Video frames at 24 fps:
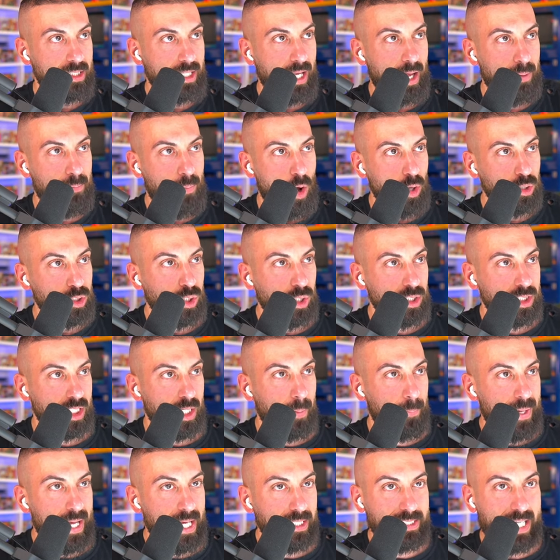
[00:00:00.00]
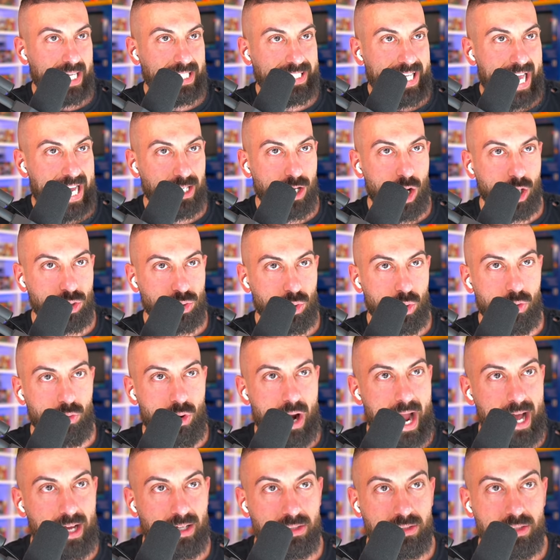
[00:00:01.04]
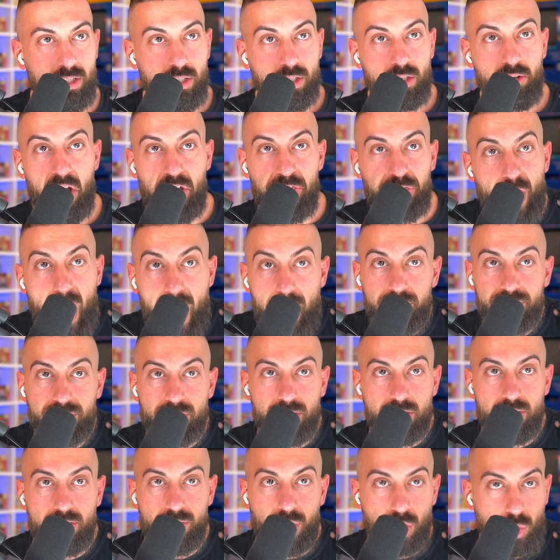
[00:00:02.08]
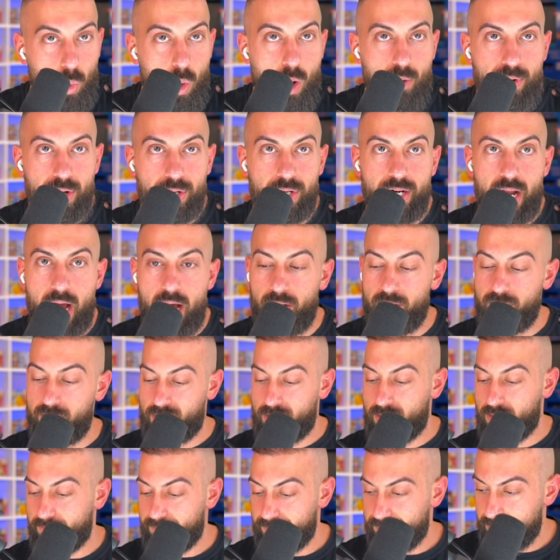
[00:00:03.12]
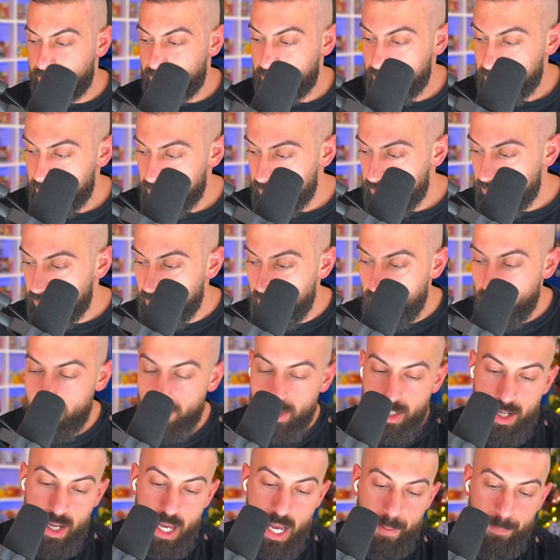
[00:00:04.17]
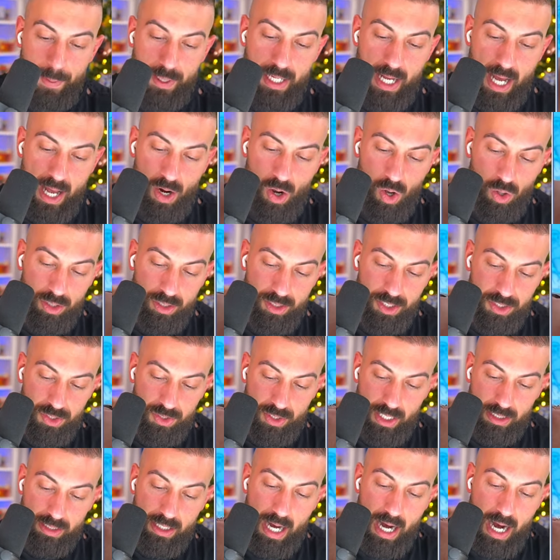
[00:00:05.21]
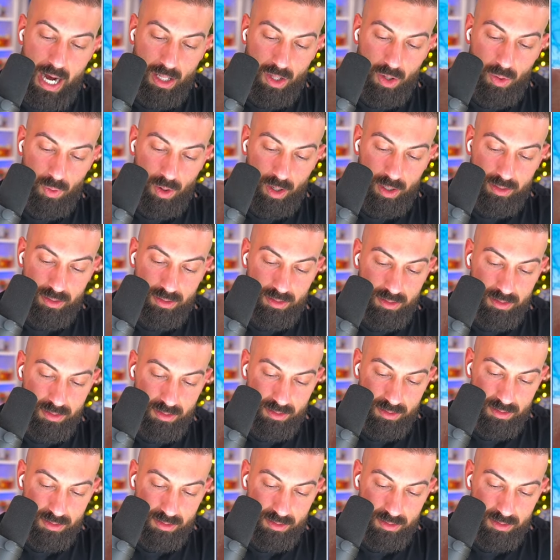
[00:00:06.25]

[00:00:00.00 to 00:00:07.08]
at 10. Moltres in a PSA 10 goes for around $1,000 to $1,200. But not only did you get the holo one,